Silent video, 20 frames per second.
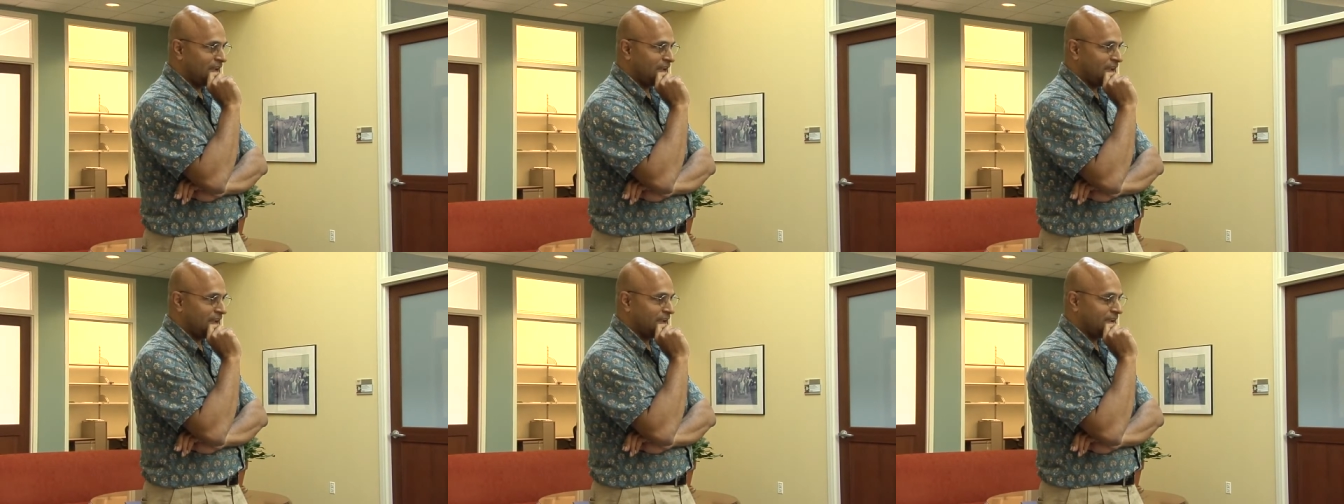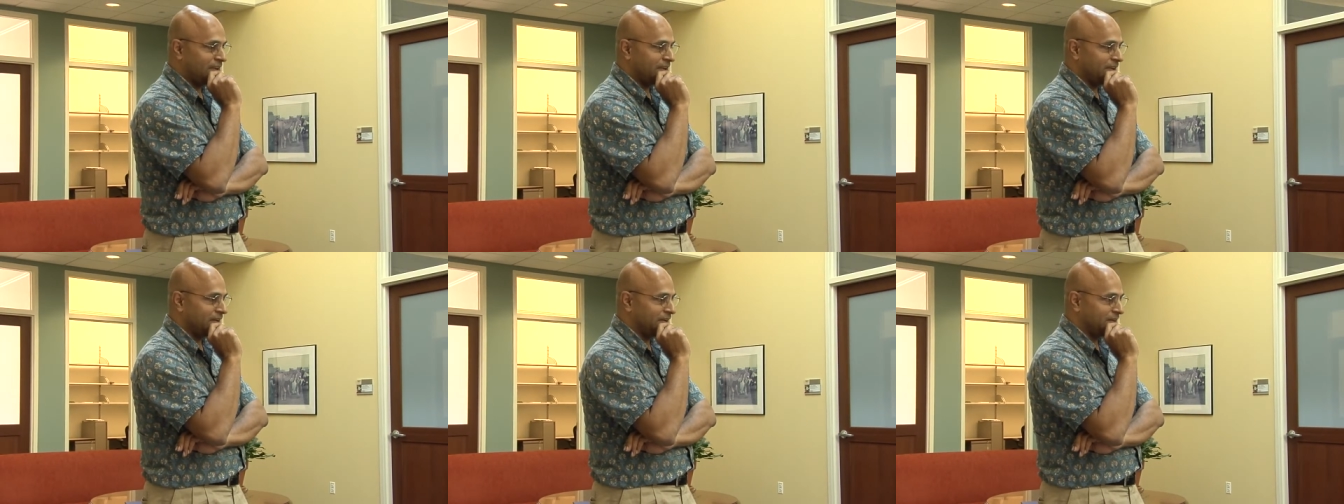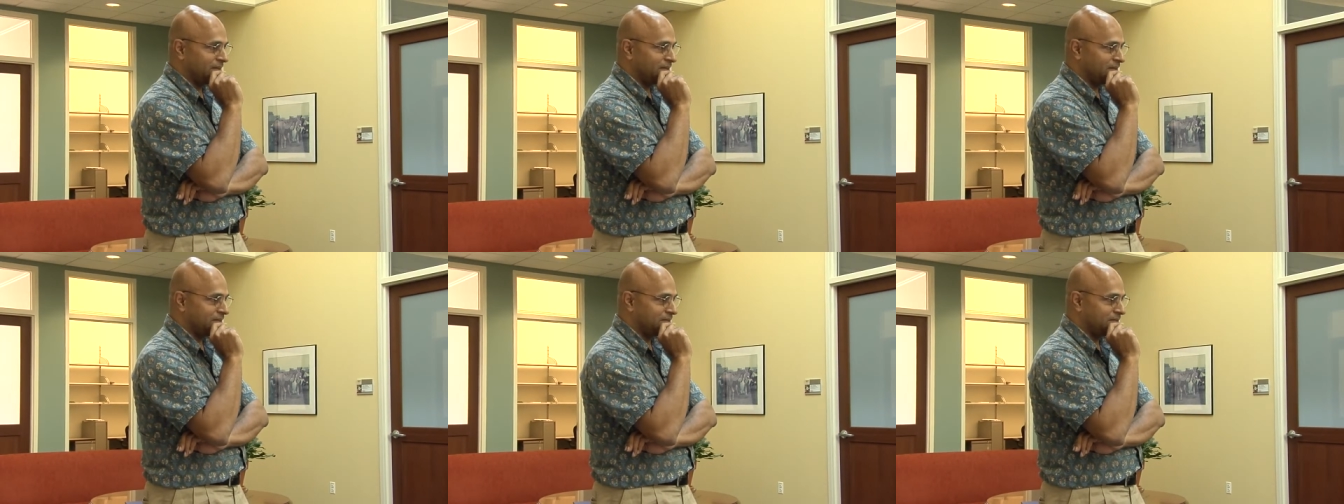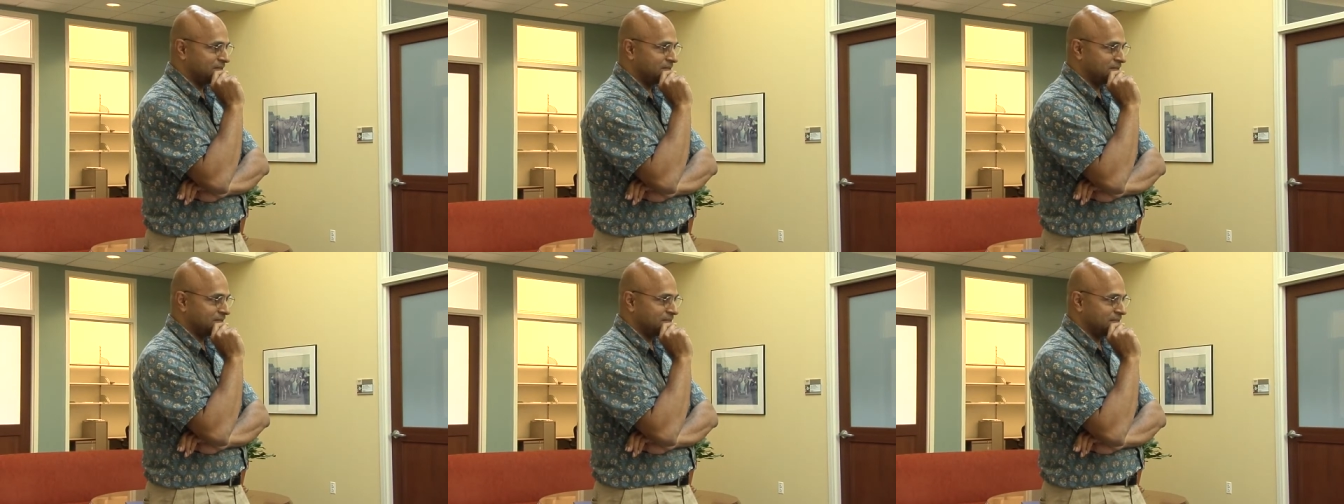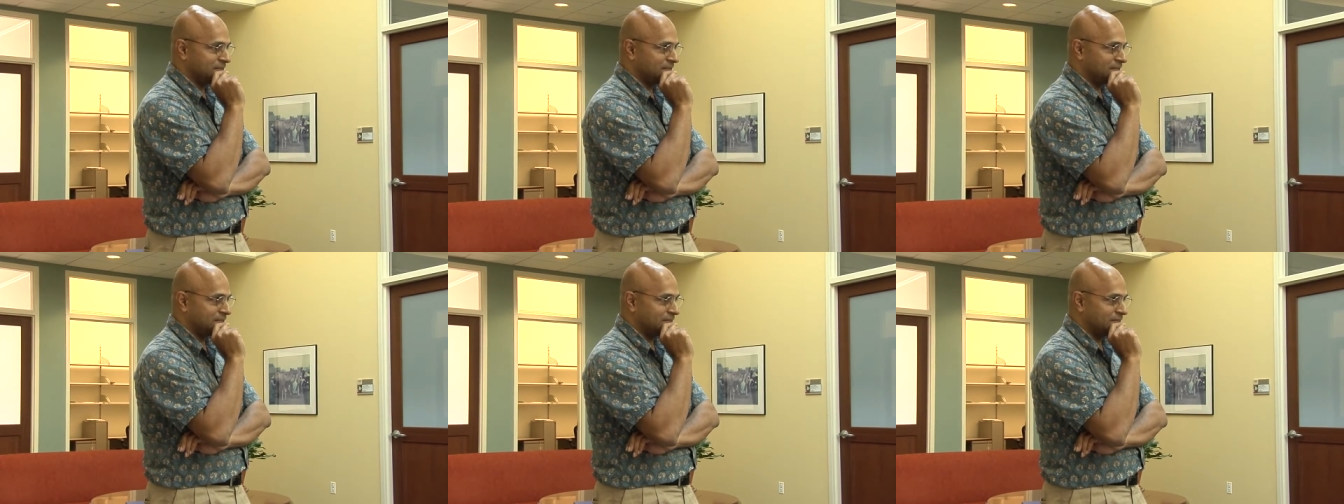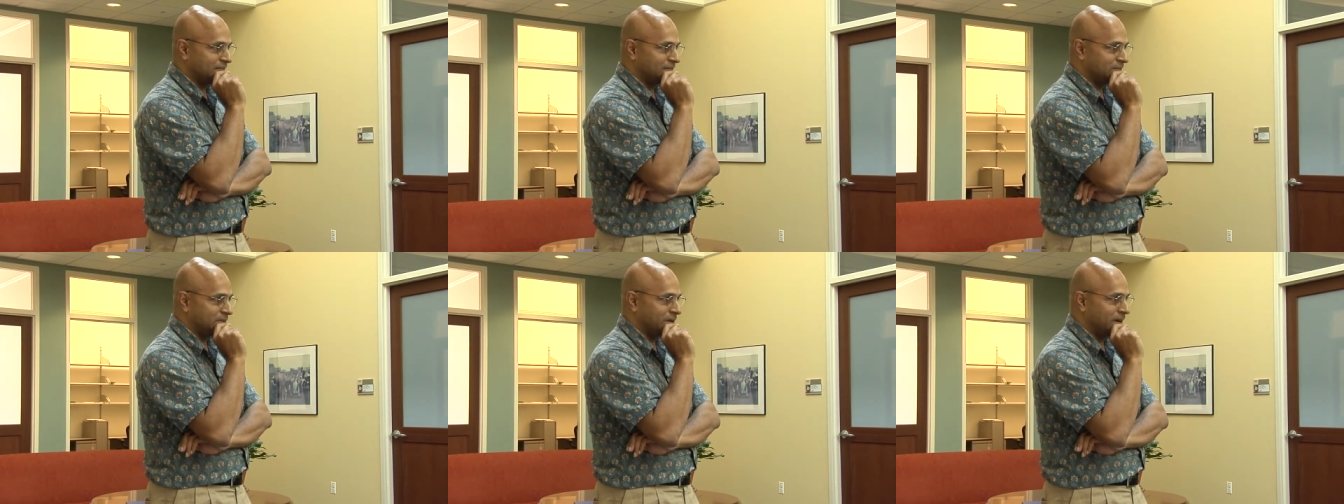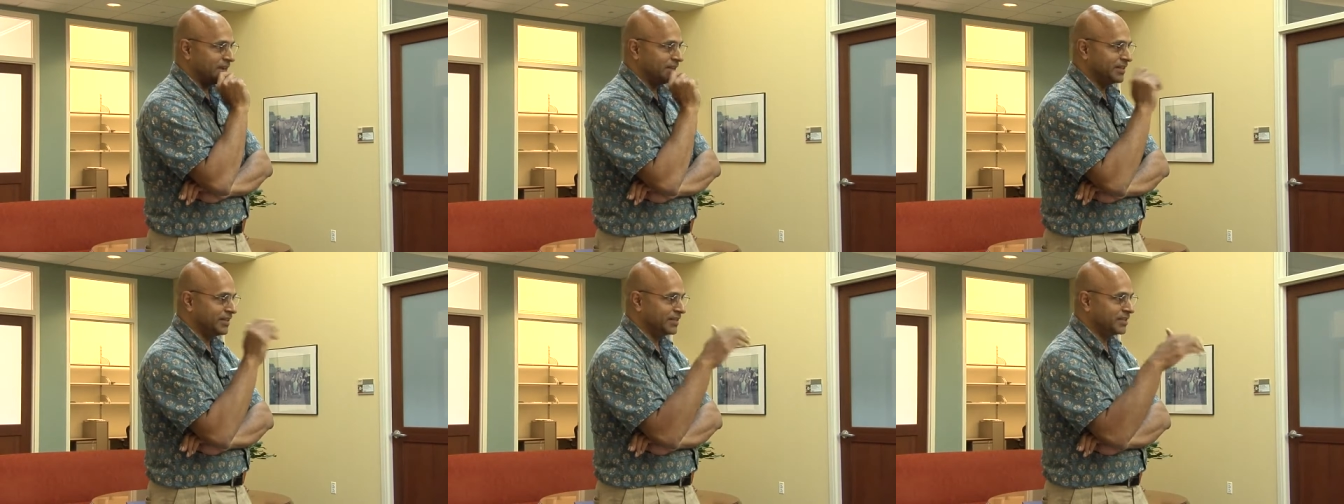And so
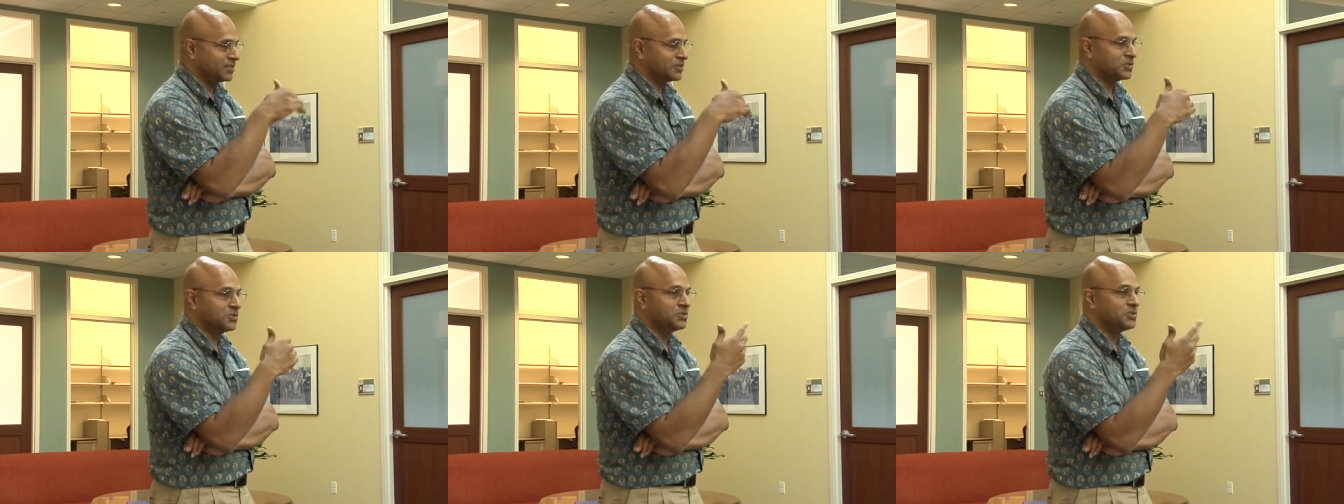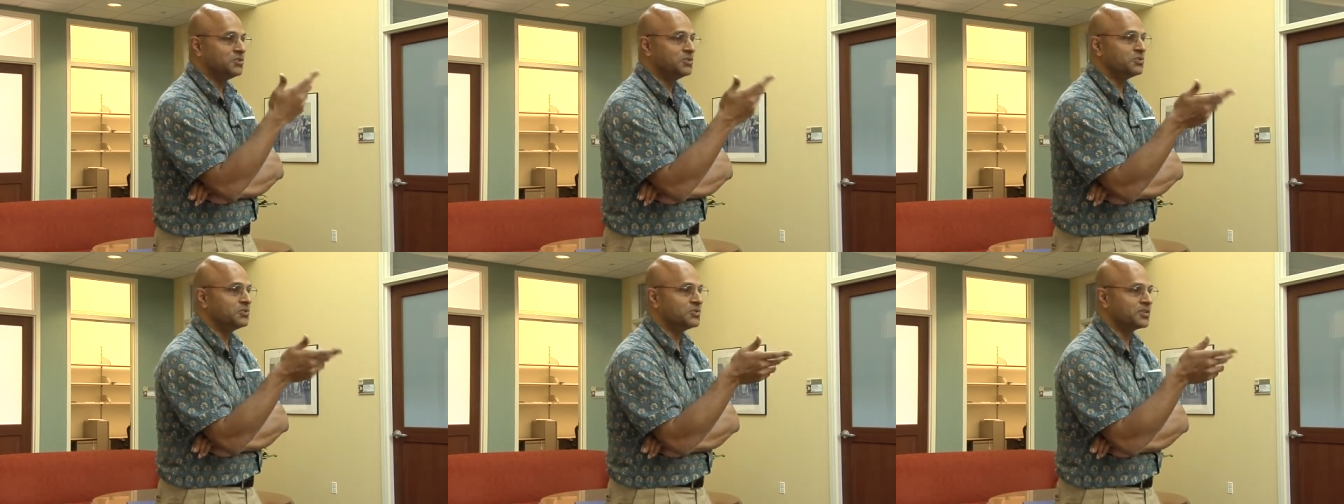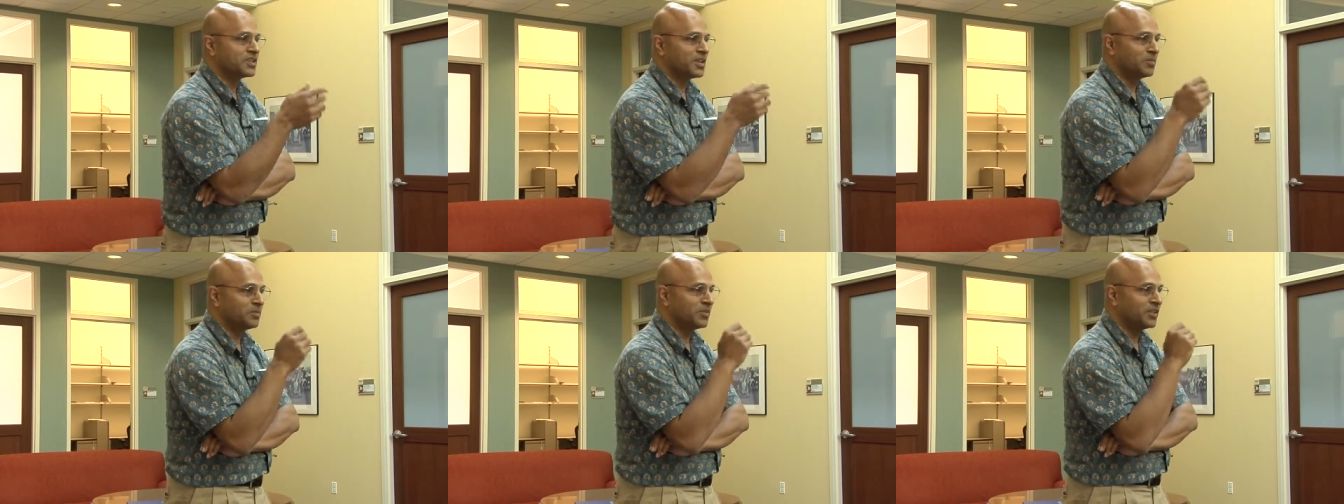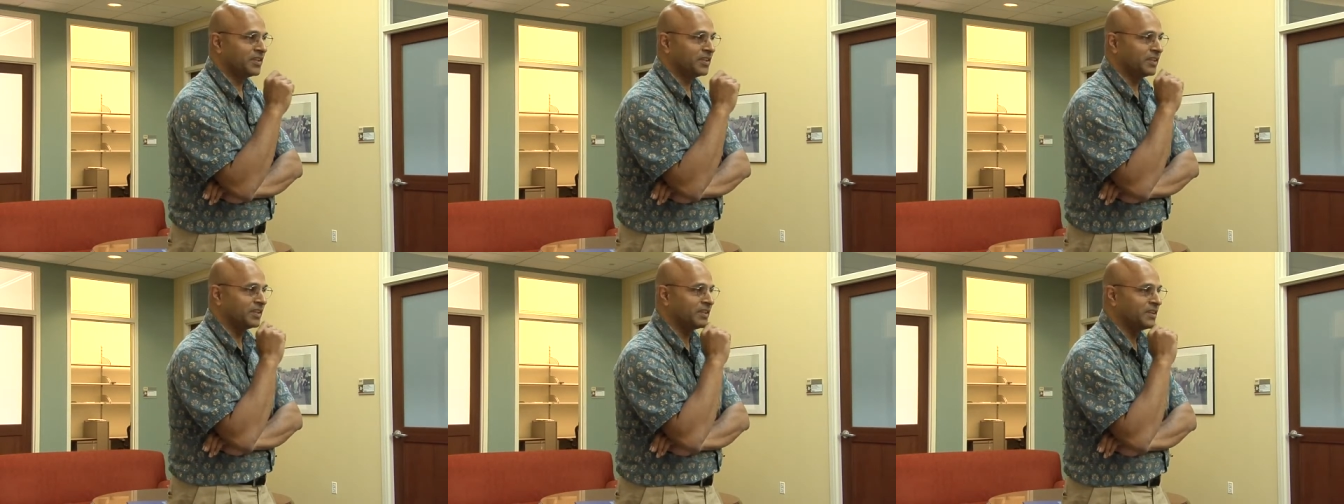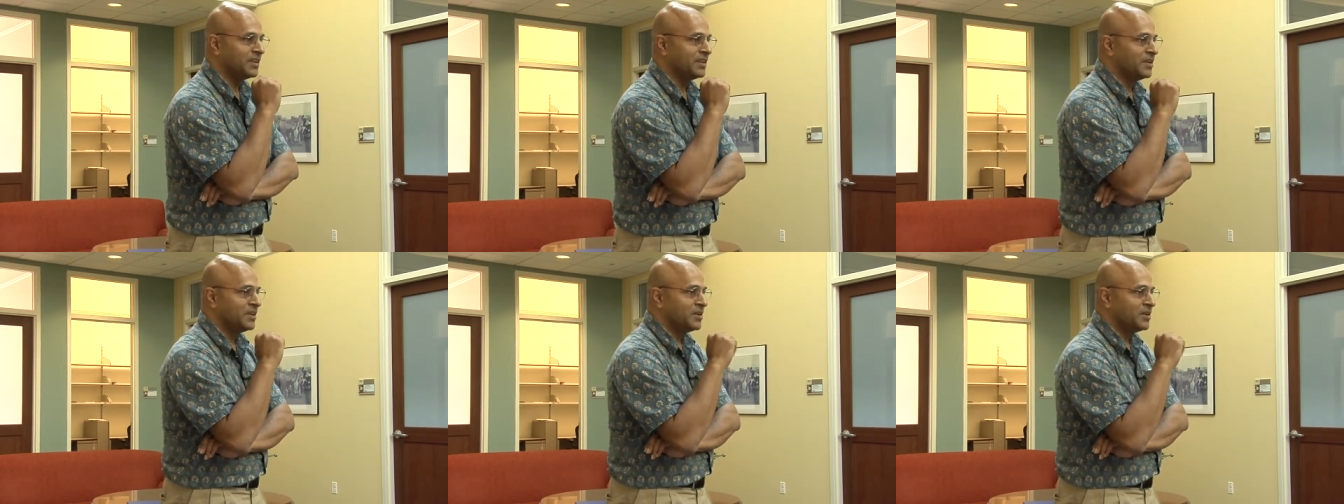I needed to do something